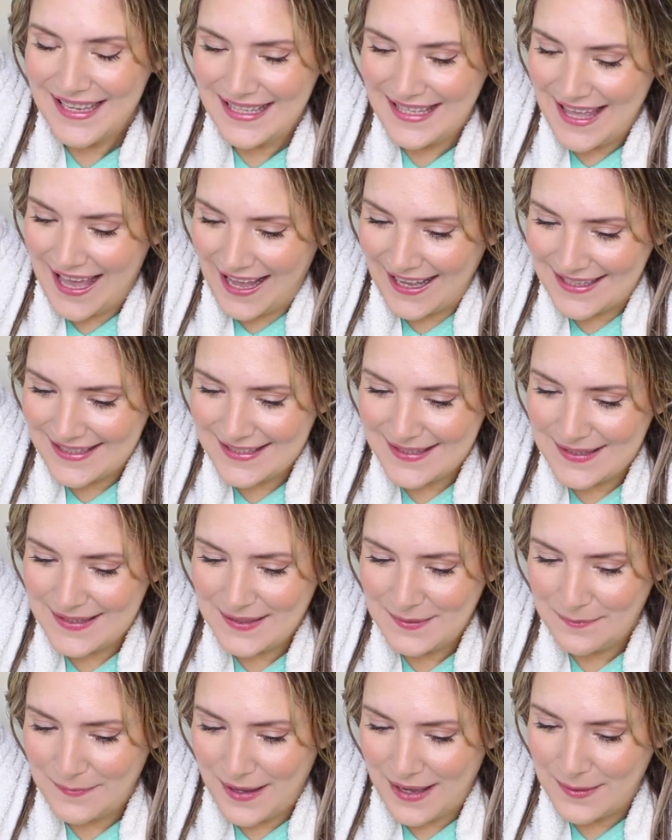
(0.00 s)

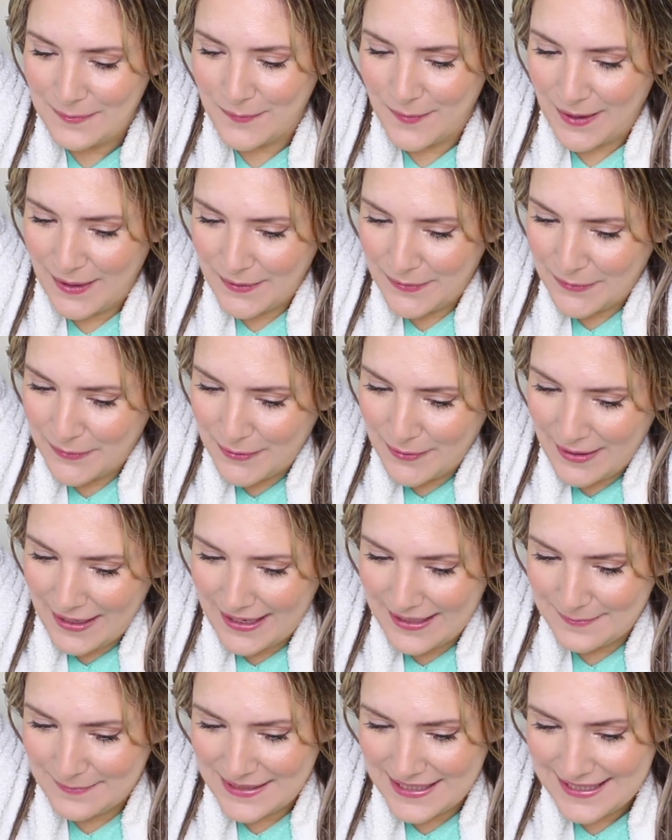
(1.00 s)
Yes, my brother
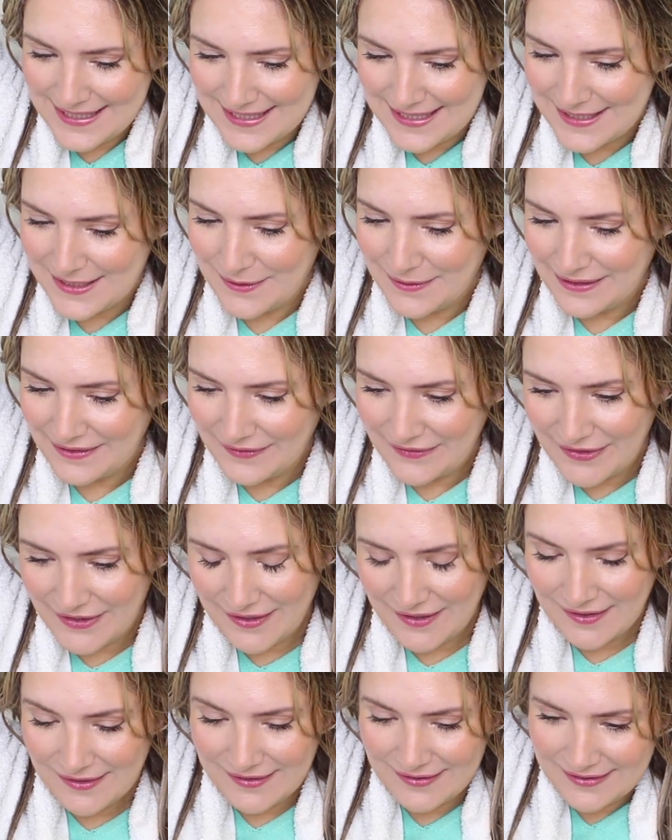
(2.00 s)
and my
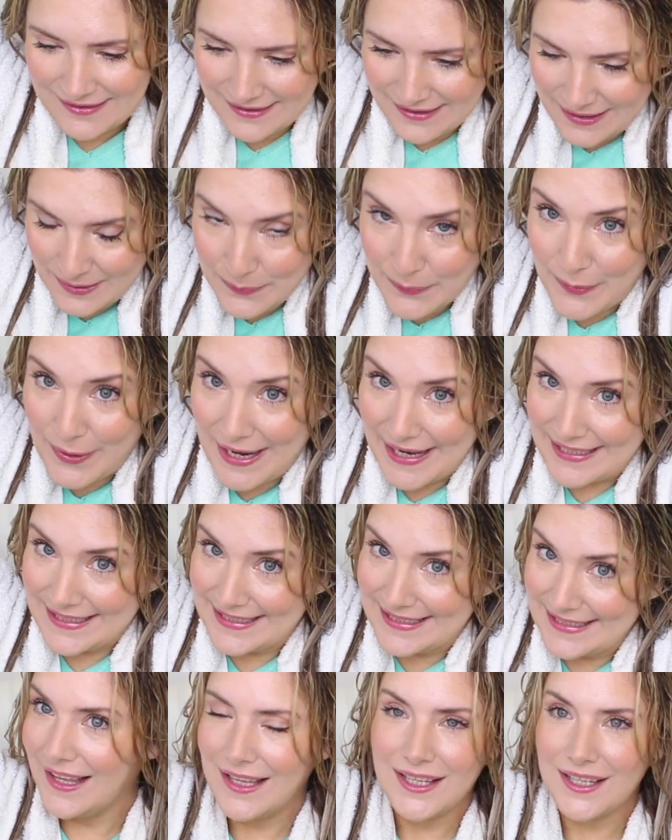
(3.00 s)
sister-in-law are
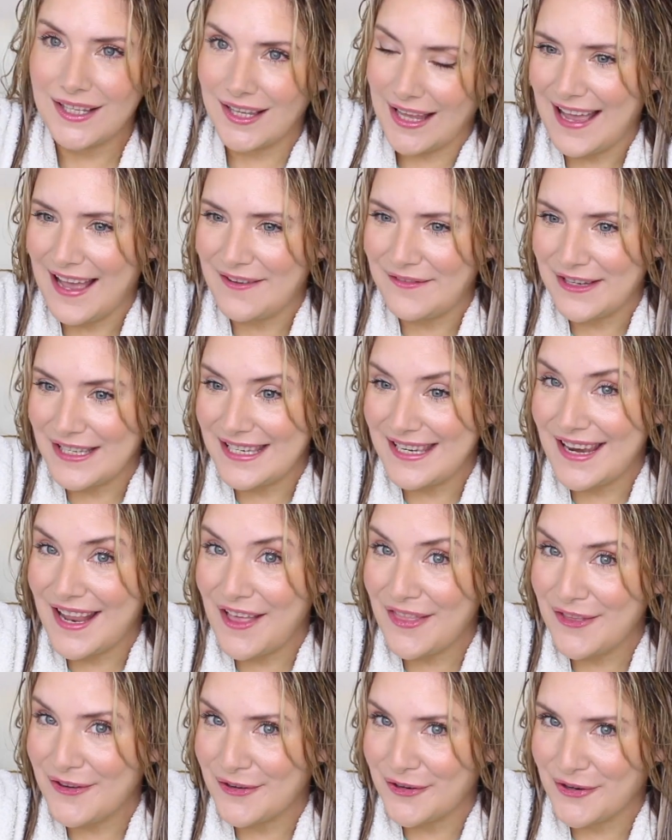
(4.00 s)
pregnant. Gonna have
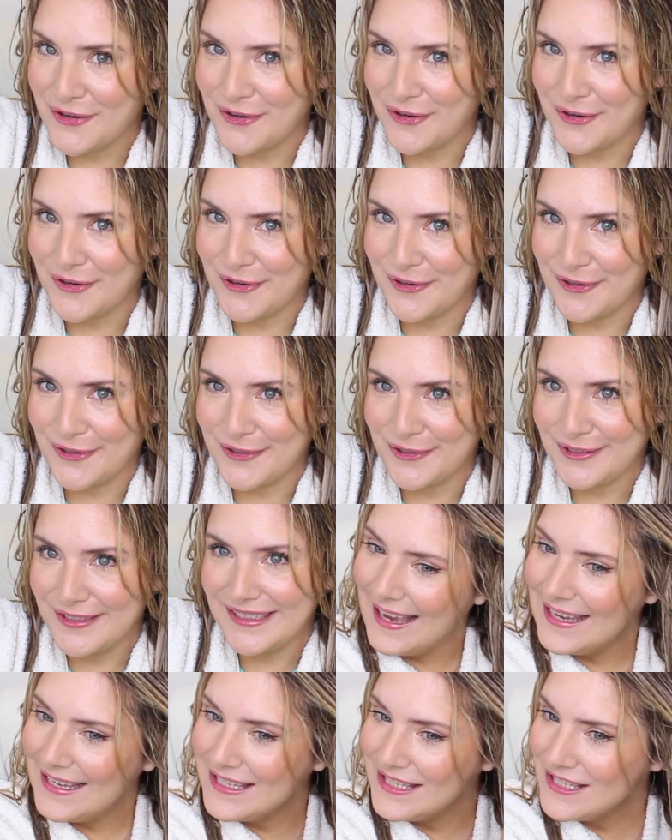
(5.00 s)
another
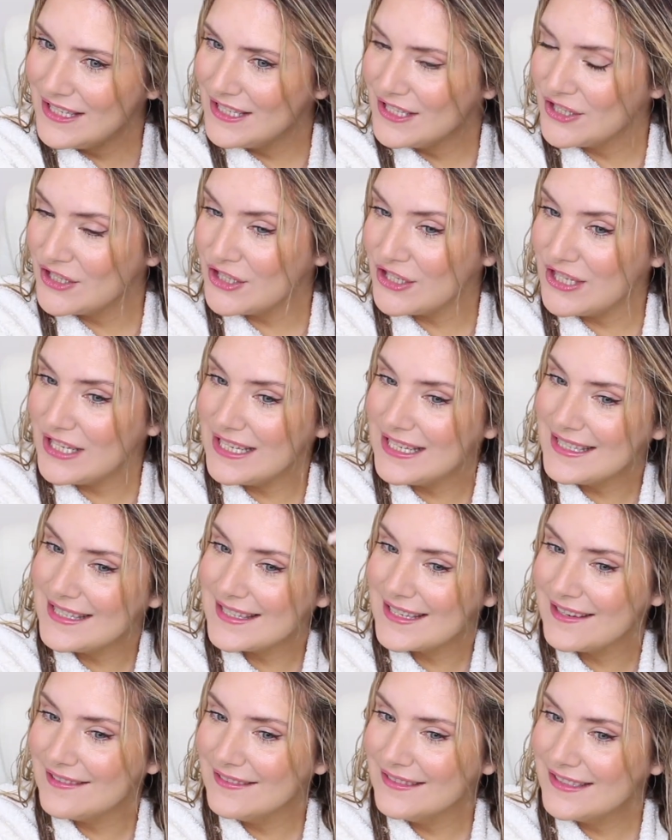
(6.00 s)
girl, and she
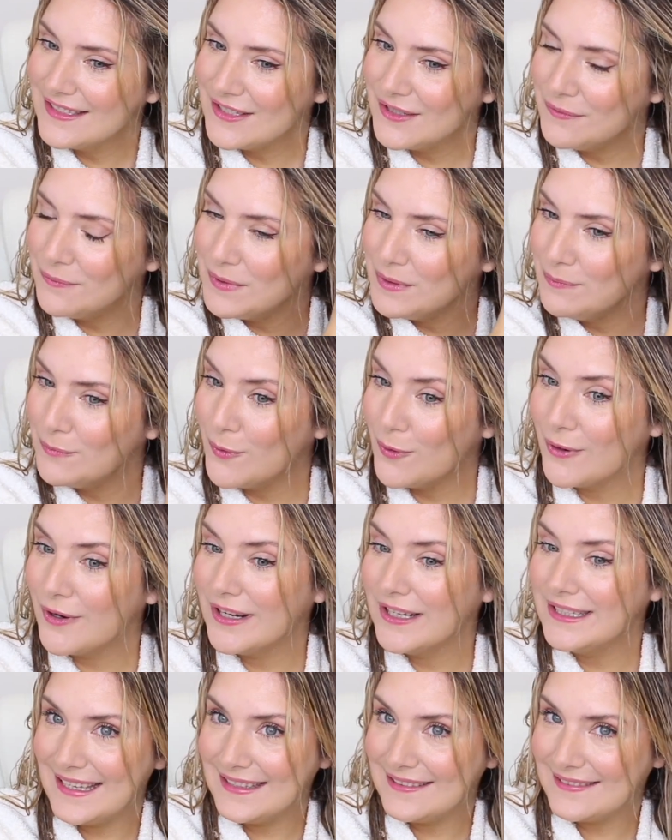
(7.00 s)
is going to be
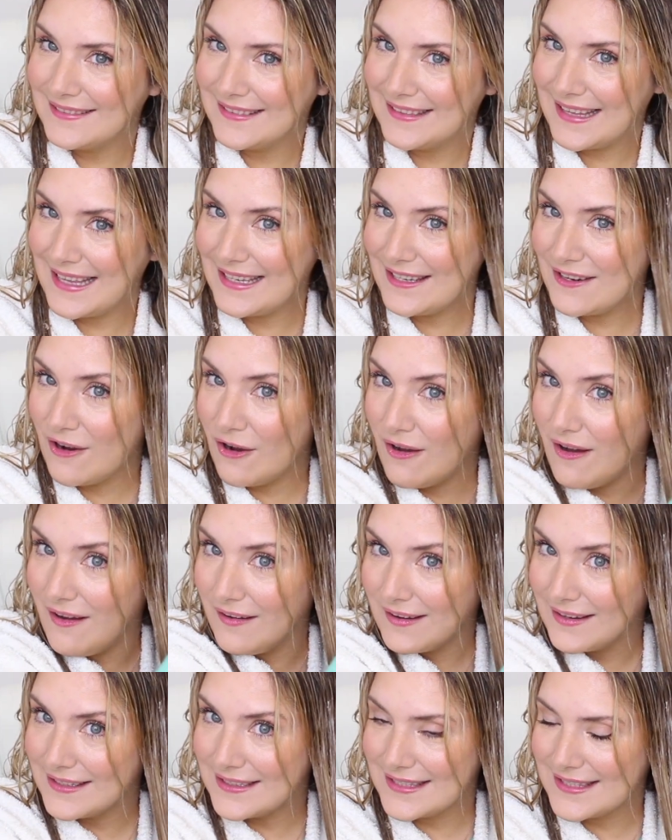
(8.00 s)
born in late
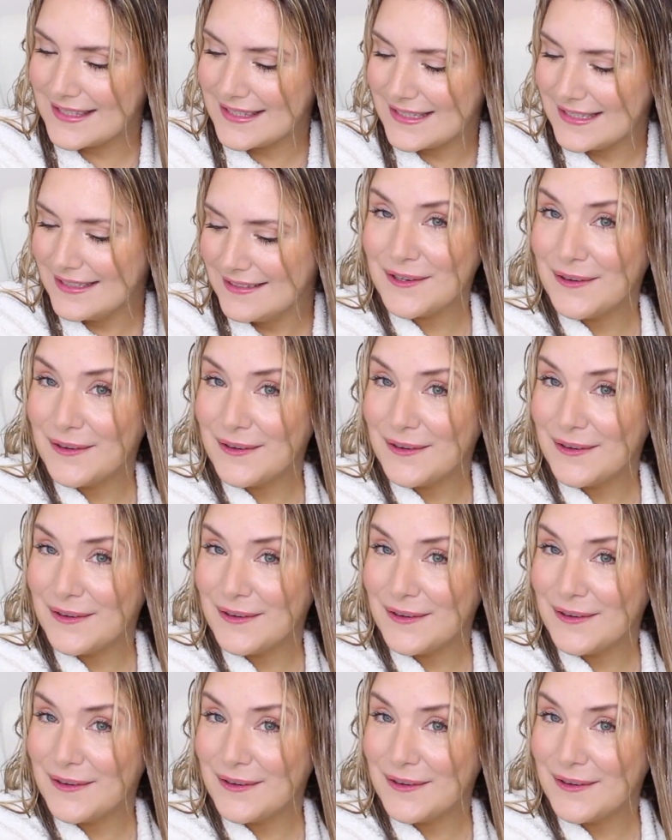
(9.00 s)
August.